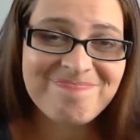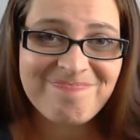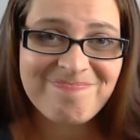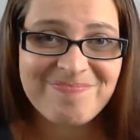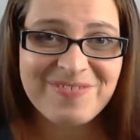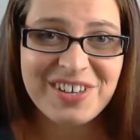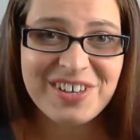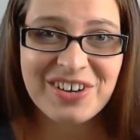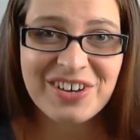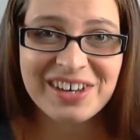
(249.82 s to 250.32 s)

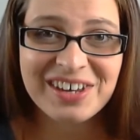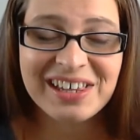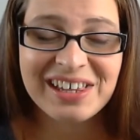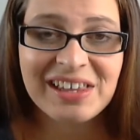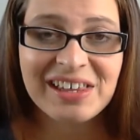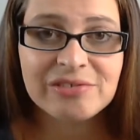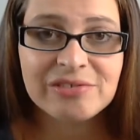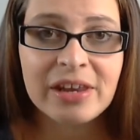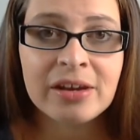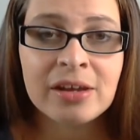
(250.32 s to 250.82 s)
You're not going to
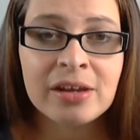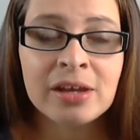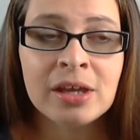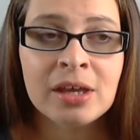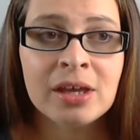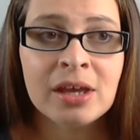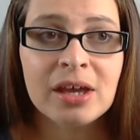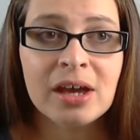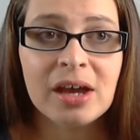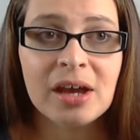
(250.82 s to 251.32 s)
love it.
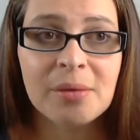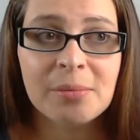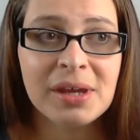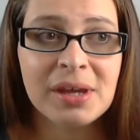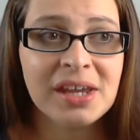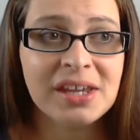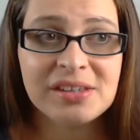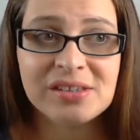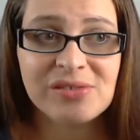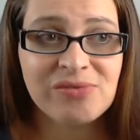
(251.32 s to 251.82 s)
Um,
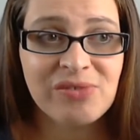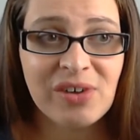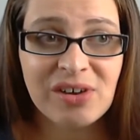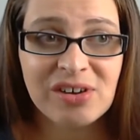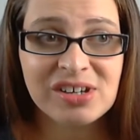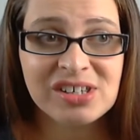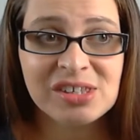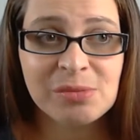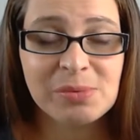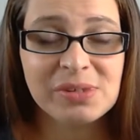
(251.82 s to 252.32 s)
he's
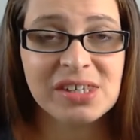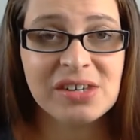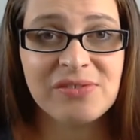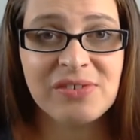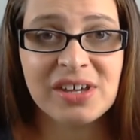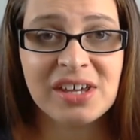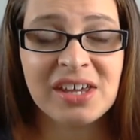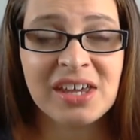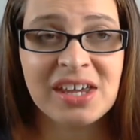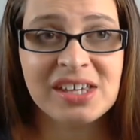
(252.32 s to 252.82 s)
very
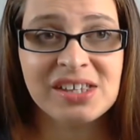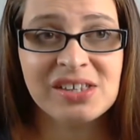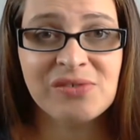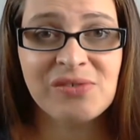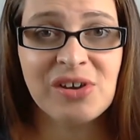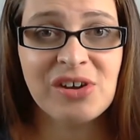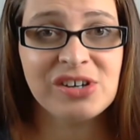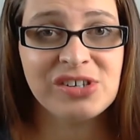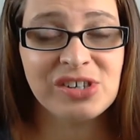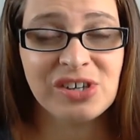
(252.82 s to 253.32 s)
specific. He's a
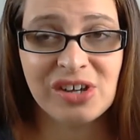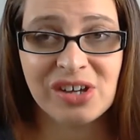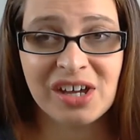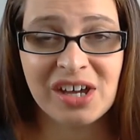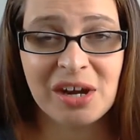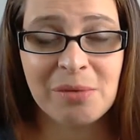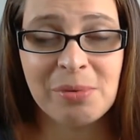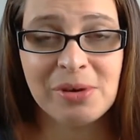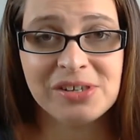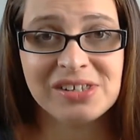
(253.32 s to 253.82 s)
very certain kind
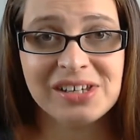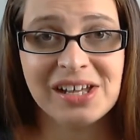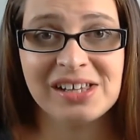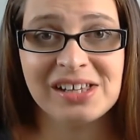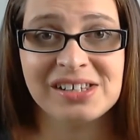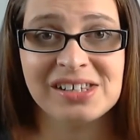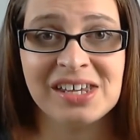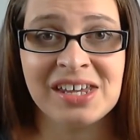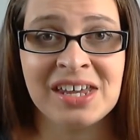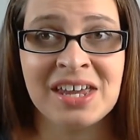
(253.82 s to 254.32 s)
of
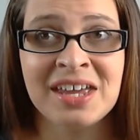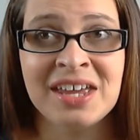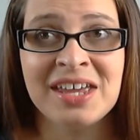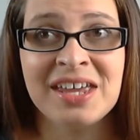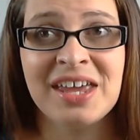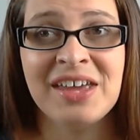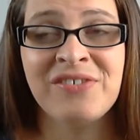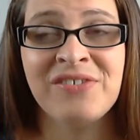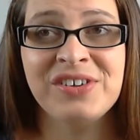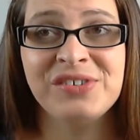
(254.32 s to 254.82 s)
personality.
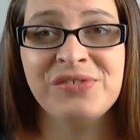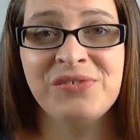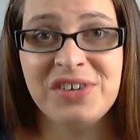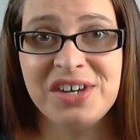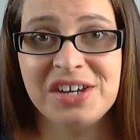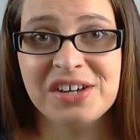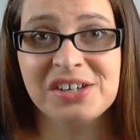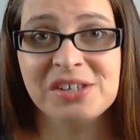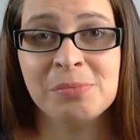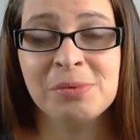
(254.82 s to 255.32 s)
If his
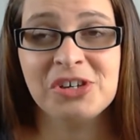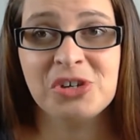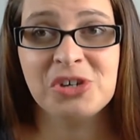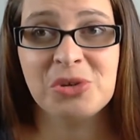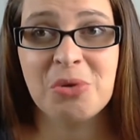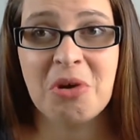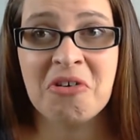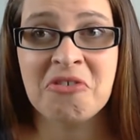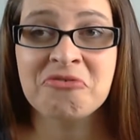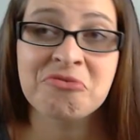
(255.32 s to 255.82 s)
videos piss you
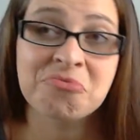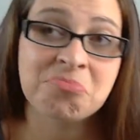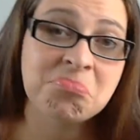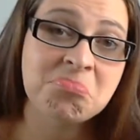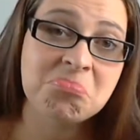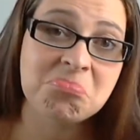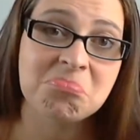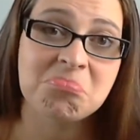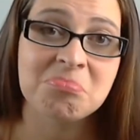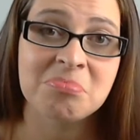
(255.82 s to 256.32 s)
off,
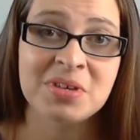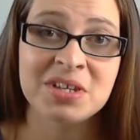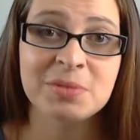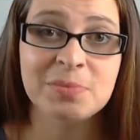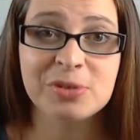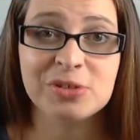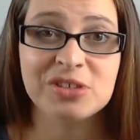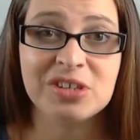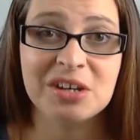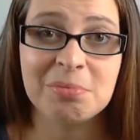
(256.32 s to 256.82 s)
his
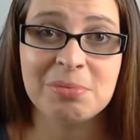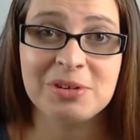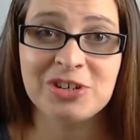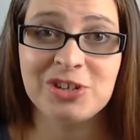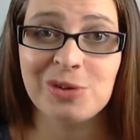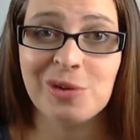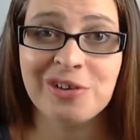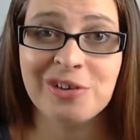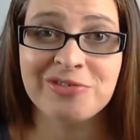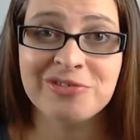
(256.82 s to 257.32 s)
book's going to piss
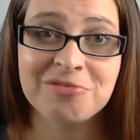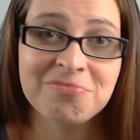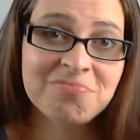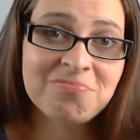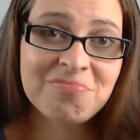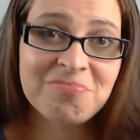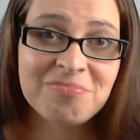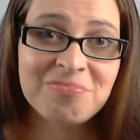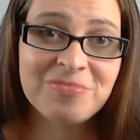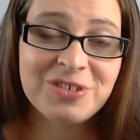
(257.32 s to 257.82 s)
you off.
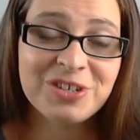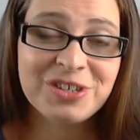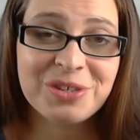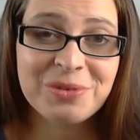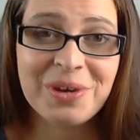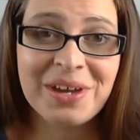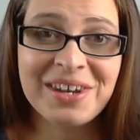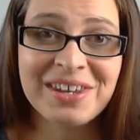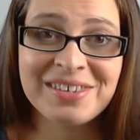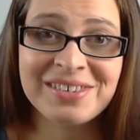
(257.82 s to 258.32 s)
Just the
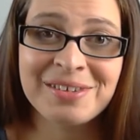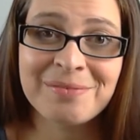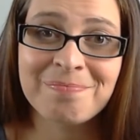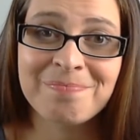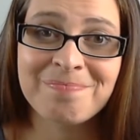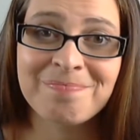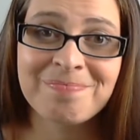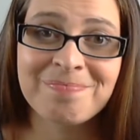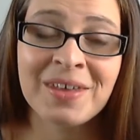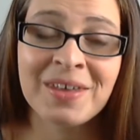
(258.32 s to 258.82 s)
way it is.
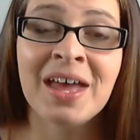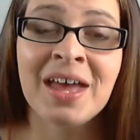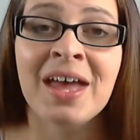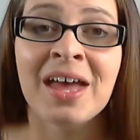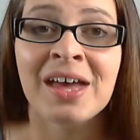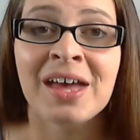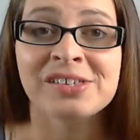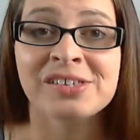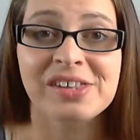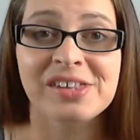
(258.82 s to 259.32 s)

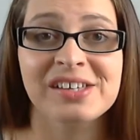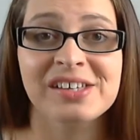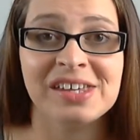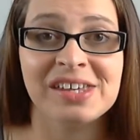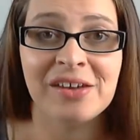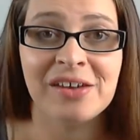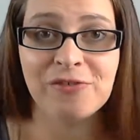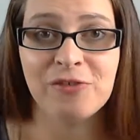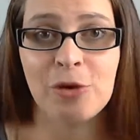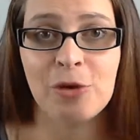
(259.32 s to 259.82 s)
So that's
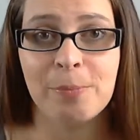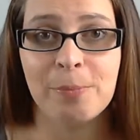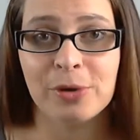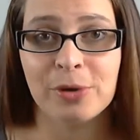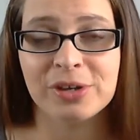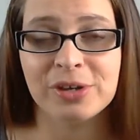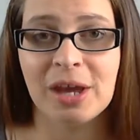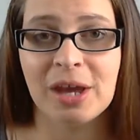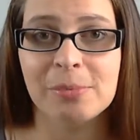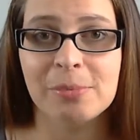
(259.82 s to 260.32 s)
it for
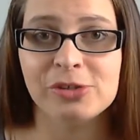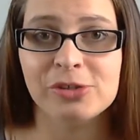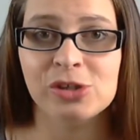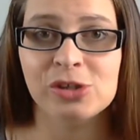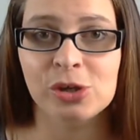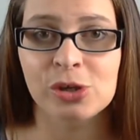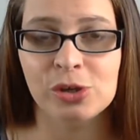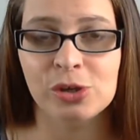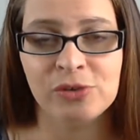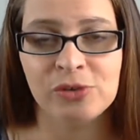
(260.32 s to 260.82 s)
book number
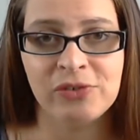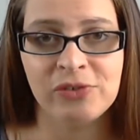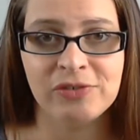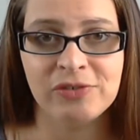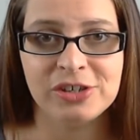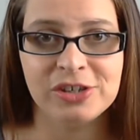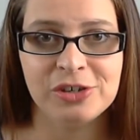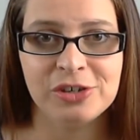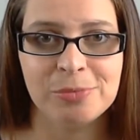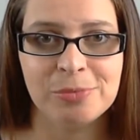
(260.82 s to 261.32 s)
two,
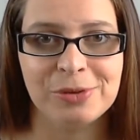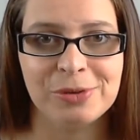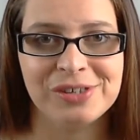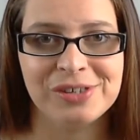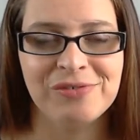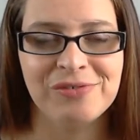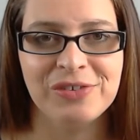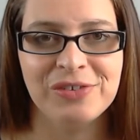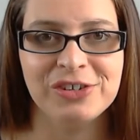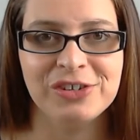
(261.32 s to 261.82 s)
52 books
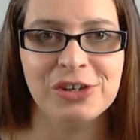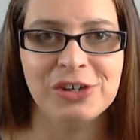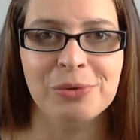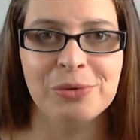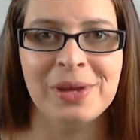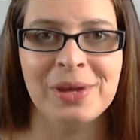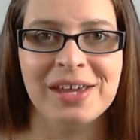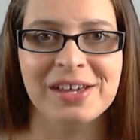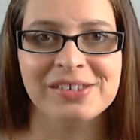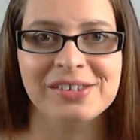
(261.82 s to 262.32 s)
in 52
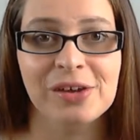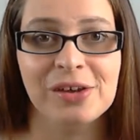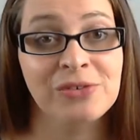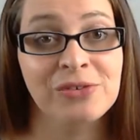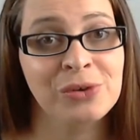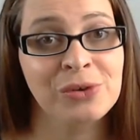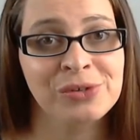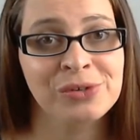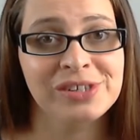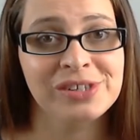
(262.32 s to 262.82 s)
weeks. Of
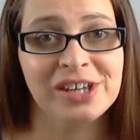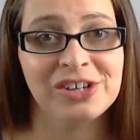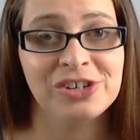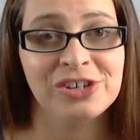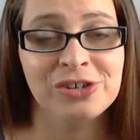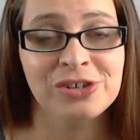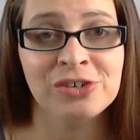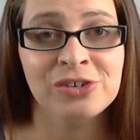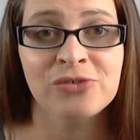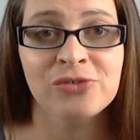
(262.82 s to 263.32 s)
course, stay
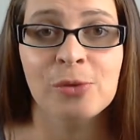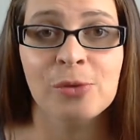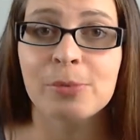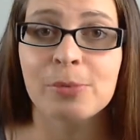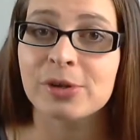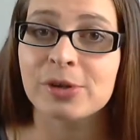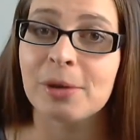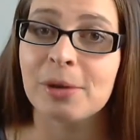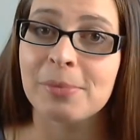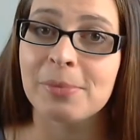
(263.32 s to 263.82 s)
tuned for
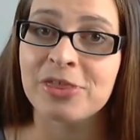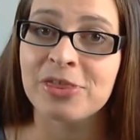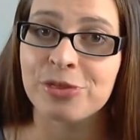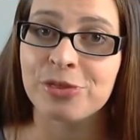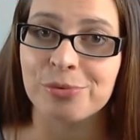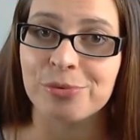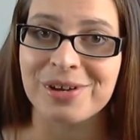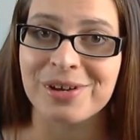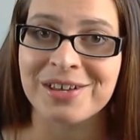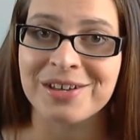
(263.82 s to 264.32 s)
book number
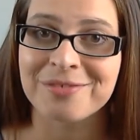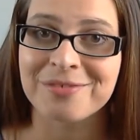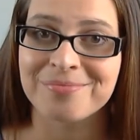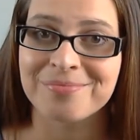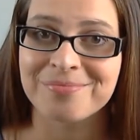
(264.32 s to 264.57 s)
three.